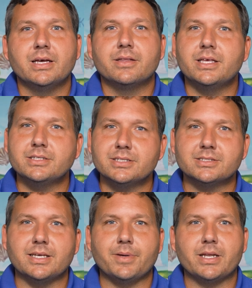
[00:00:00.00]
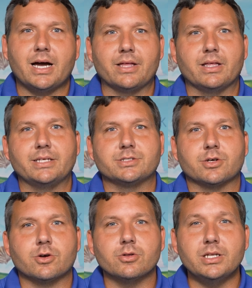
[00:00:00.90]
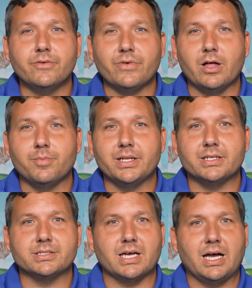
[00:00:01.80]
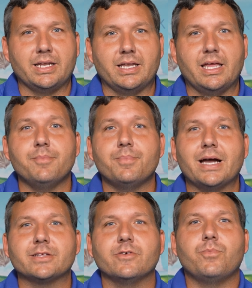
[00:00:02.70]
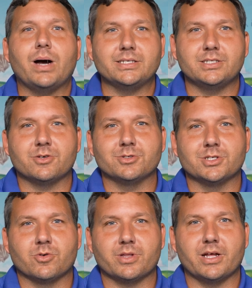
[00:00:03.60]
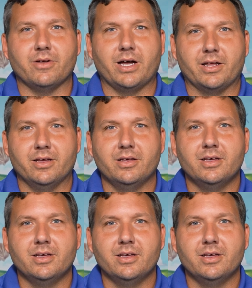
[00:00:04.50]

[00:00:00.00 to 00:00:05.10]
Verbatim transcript: This exhibit highlights the early development, design, and impact of bicycles in North Carolina.